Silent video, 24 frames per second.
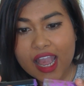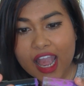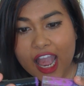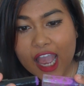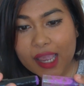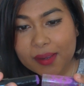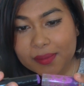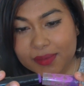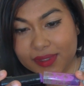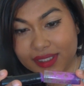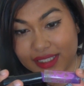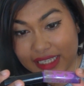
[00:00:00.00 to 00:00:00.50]

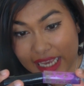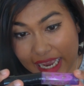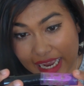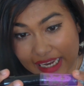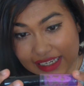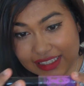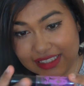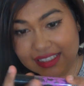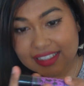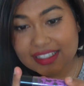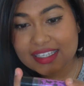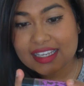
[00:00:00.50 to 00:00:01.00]
I'm
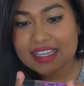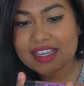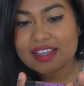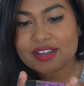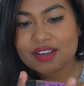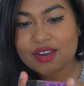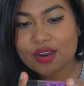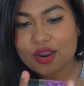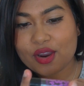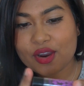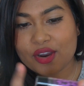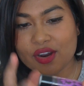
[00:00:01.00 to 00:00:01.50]
sad to see
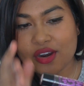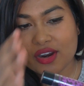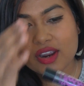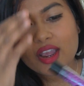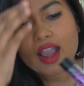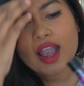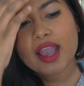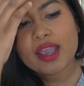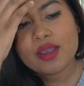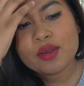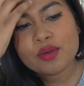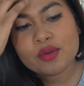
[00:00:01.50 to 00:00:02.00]
it go.
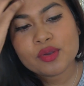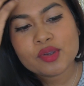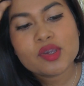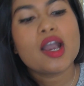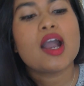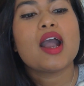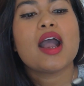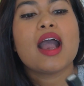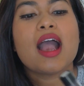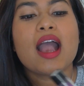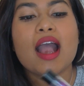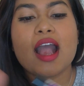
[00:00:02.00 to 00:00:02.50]
I
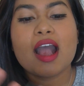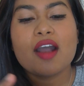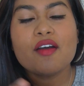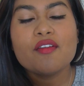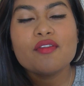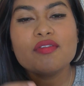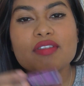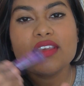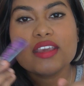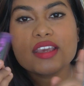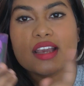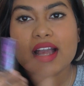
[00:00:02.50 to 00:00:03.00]

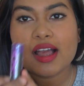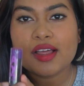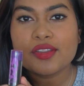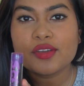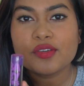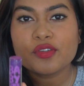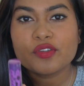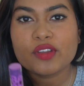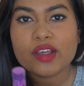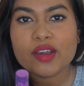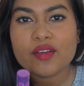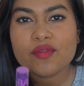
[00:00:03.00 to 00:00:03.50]
have the
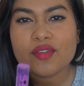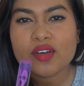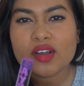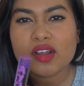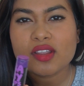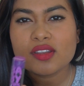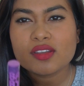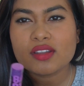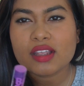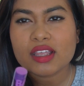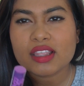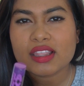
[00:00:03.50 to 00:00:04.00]
other flavor.
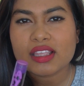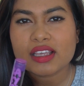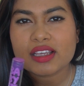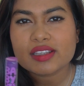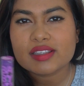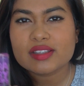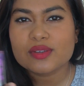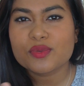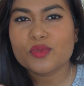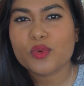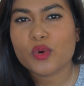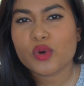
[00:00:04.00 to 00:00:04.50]
I think
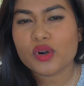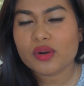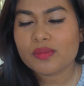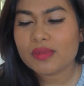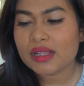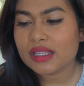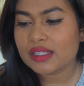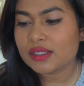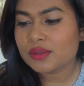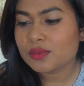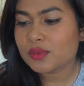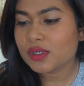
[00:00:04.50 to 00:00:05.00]
it's a
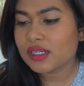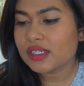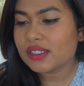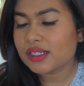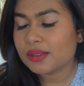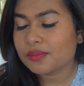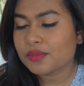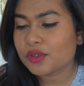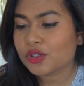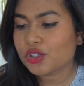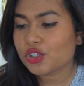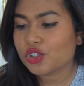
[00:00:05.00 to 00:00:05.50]
watermelon one.
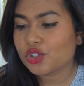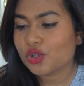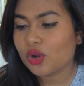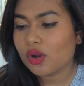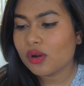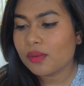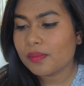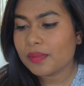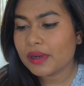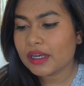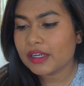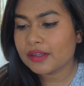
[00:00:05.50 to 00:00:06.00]
I'm not
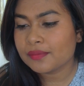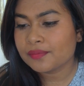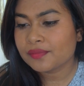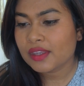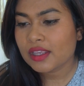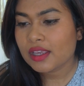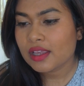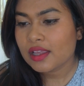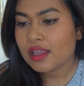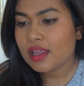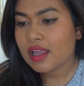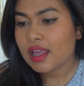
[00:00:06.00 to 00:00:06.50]
sure, but
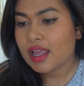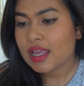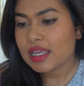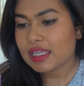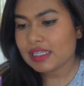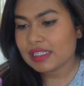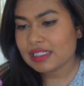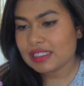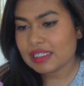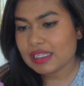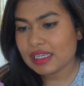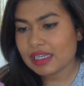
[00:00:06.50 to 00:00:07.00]

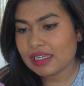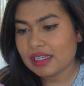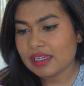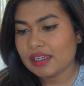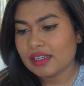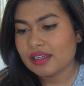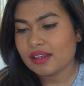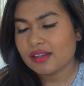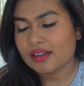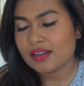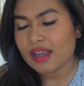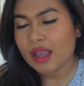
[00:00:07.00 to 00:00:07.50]

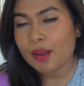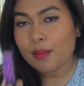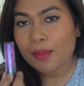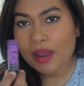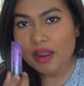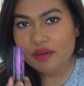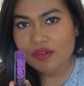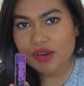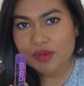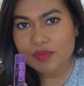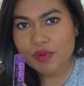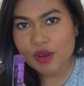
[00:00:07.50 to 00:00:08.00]
yeah, I
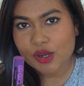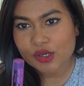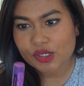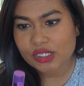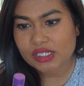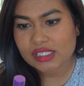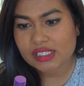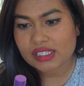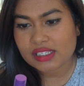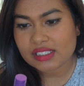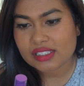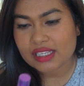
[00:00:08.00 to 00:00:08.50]
might
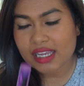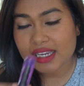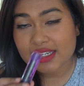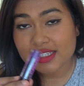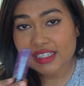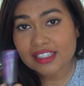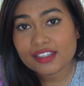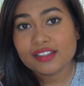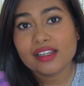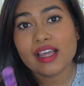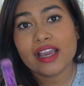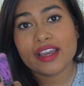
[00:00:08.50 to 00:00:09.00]
repurchase this. I
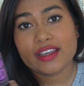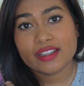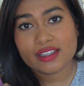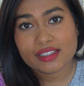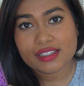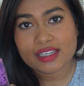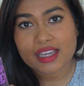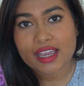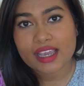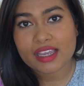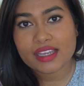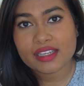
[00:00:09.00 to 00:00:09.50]
did like the
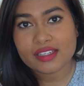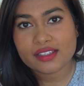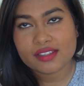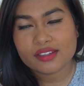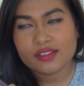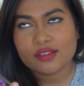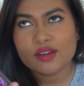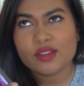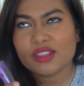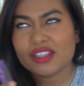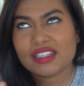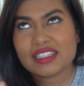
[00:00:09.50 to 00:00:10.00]

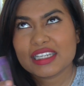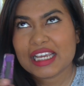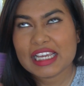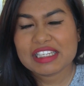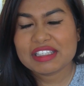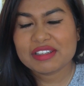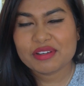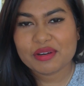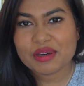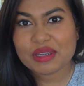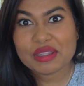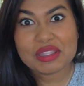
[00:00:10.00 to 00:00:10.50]
taste, not the
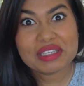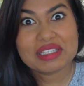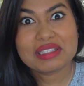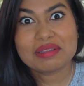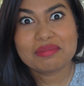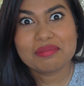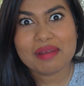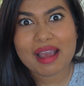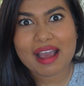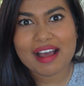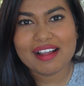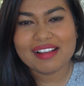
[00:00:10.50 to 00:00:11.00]
taste, sorry, the
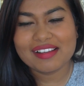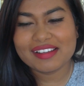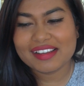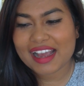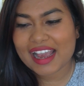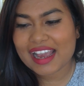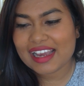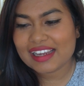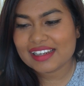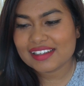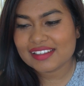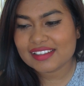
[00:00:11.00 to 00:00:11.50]
smell,
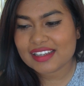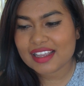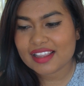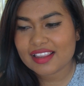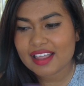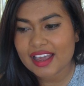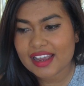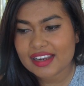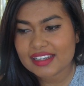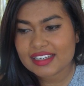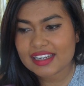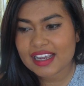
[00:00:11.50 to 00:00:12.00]
and I
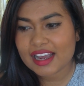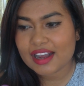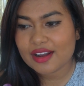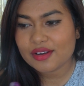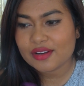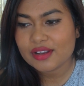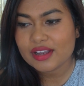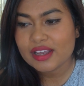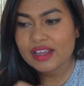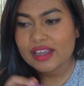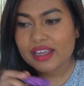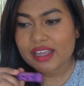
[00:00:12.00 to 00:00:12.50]
liked
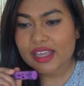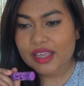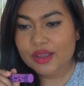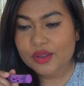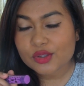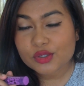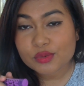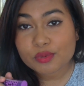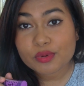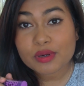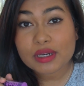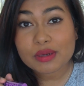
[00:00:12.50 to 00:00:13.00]
how it
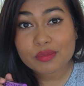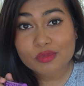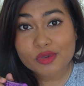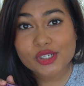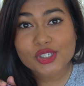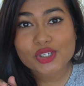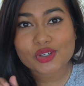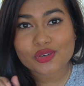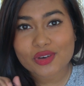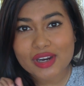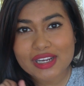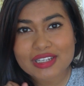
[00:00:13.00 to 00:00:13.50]
was pretty
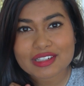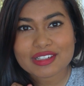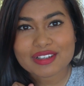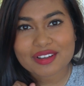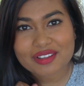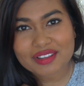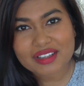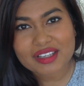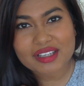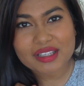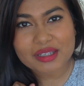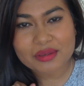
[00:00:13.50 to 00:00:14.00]
moisturizing
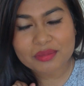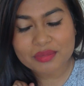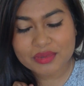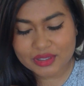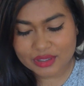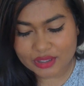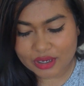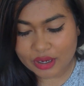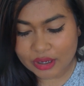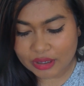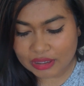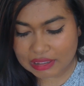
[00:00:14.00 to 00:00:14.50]
on the lips.
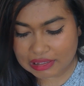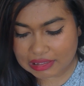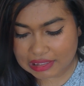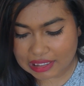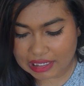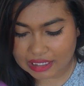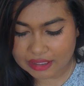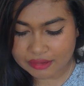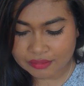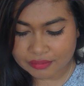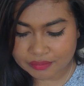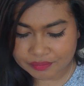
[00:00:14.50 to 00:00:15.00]
So
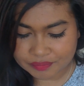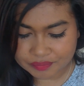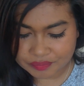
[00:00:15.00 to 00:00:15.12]
yeah.